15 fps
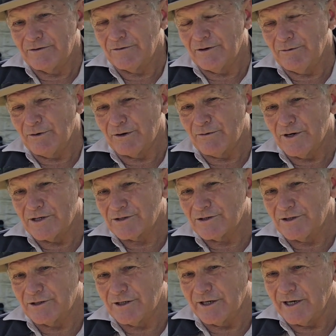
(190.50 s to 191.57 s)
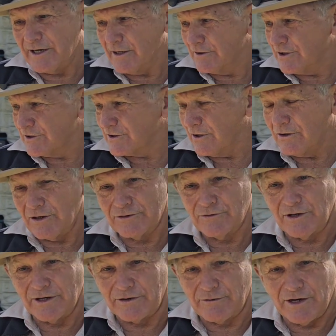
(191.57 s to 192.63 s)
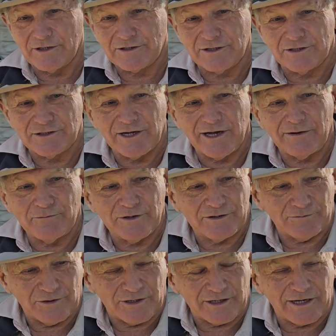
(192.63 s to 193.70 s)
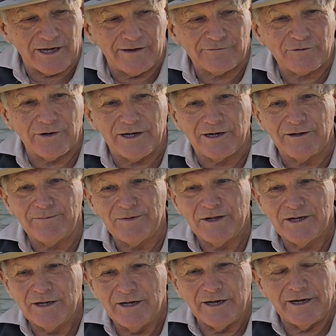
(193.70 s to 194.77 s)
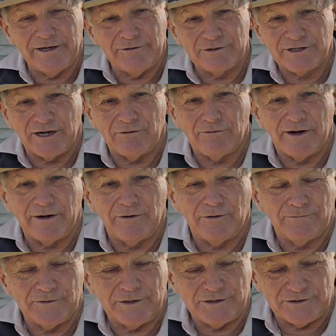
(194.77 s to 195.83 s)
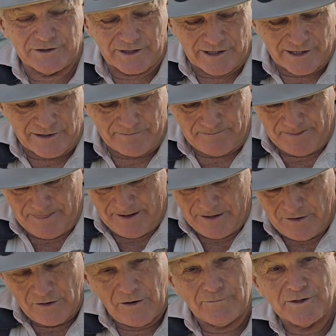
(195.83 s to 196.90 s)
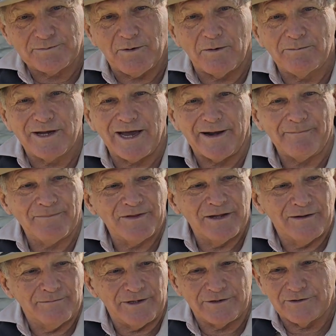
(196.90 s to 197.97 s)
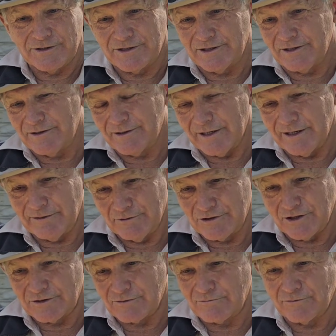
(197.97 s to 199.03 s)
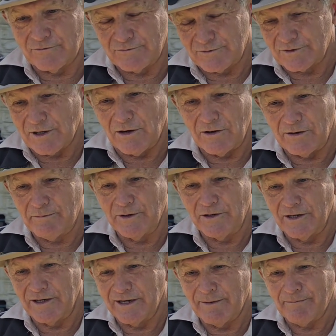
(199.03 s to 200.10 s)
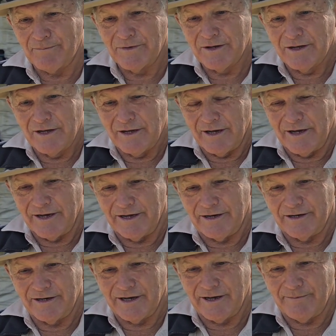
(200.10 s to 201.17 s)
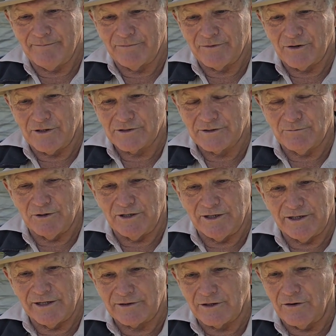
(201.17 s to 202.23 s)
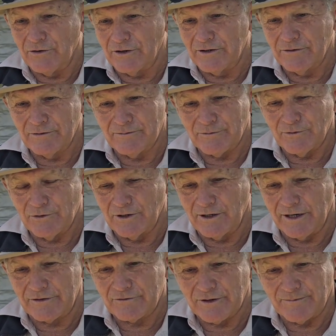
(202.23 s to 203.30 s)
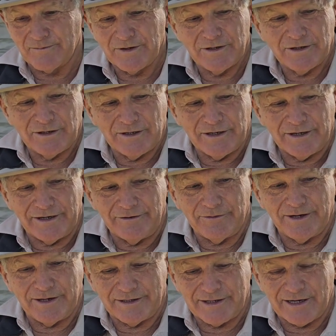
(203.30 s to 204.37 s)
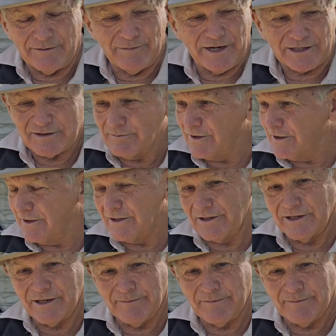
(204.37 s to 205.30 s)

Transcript: requested just a hydraulic crush to start with the calf cradle, and he was going to run it off his Bobcat because he was just slowly building up. And I said, well, you can get the Honda or the electric. Anyway, he came back to me